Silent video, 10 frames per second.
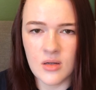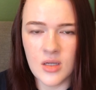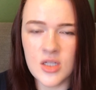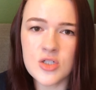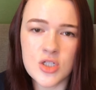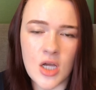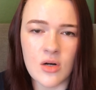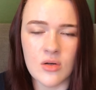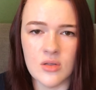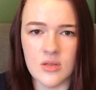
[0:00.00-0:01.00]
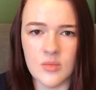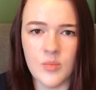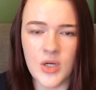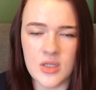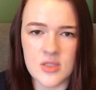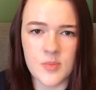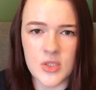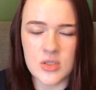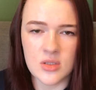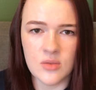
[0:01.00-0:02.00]
in general, but
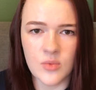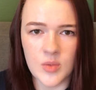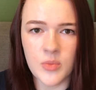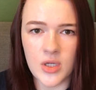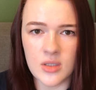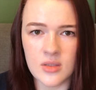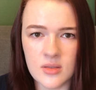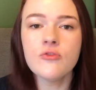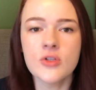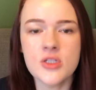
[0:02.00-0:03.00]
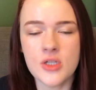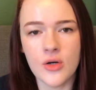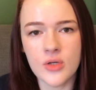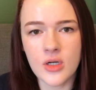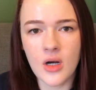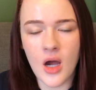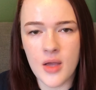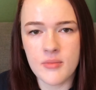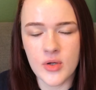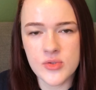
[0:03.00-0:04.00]
especially when pregnant. For toner, I
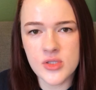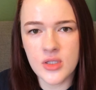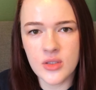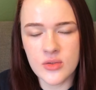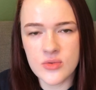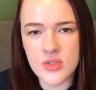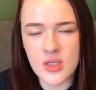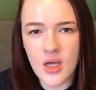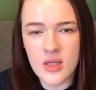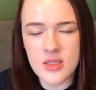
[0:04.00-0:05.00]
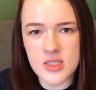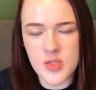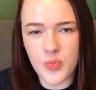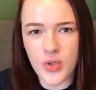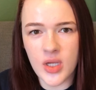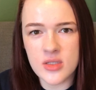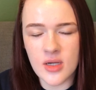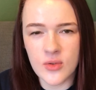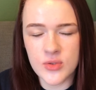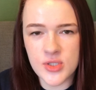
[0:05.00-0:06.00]
mostly used the spray
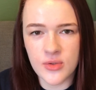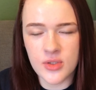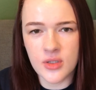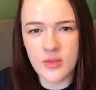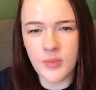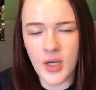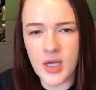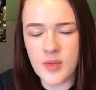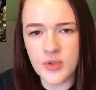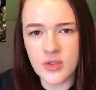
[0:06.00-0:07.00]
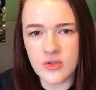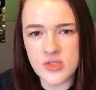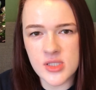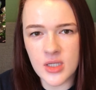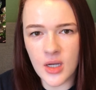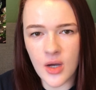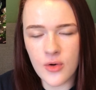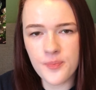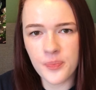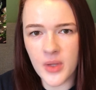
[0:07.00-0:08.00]
toner by a company called
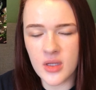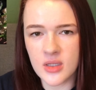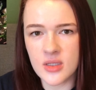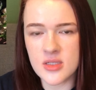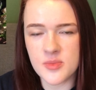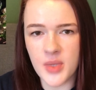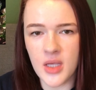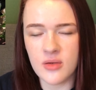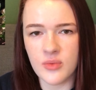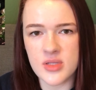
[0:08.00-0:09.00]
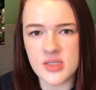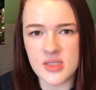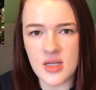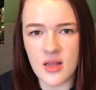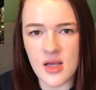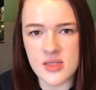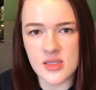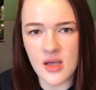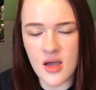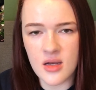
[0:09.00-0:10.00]
Cicago, and it is made with Centella
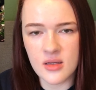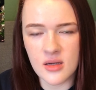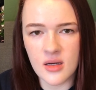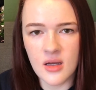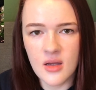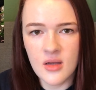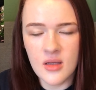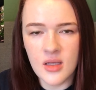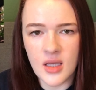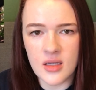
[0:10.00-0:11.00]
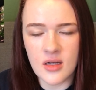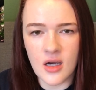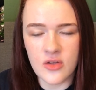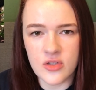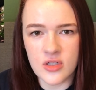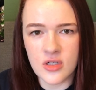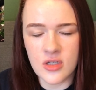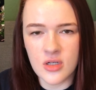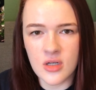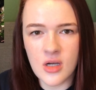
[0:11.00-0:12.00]
asiatica and
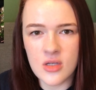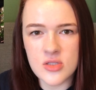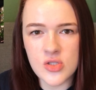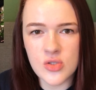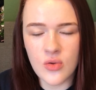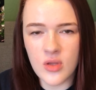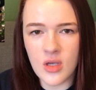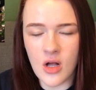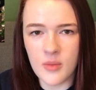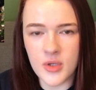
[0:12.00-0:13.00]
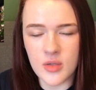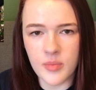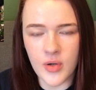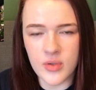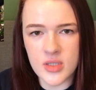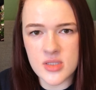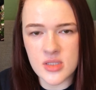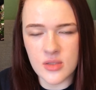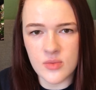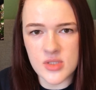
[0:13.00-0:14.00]
other soothing calming components.
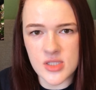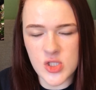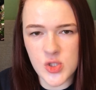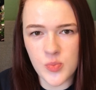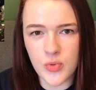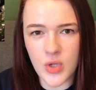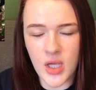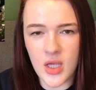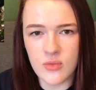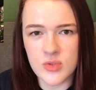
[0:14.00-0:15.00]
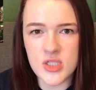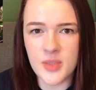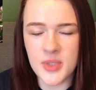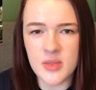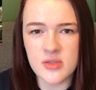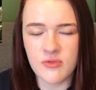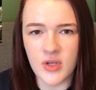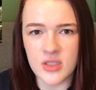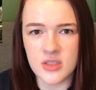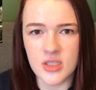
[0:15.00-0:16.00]
It was a spray, which sometimes
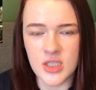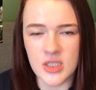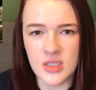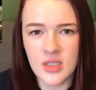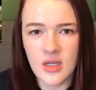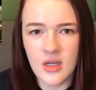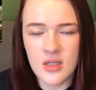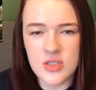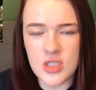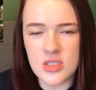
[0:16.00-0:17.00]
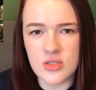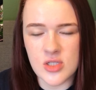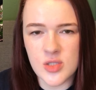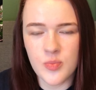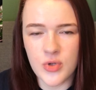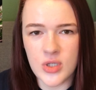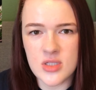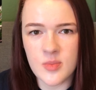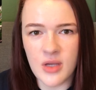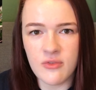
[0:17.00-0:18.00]
felt good, just just
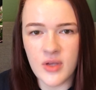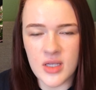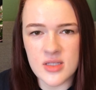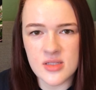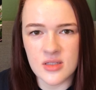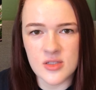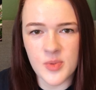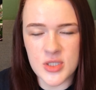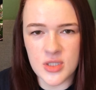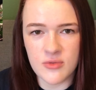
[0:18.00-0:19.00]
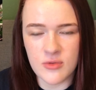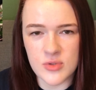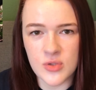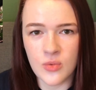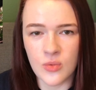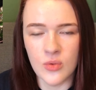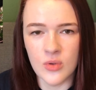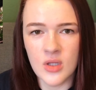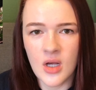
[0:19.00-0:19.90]
spritz my face, and especially if it was cool.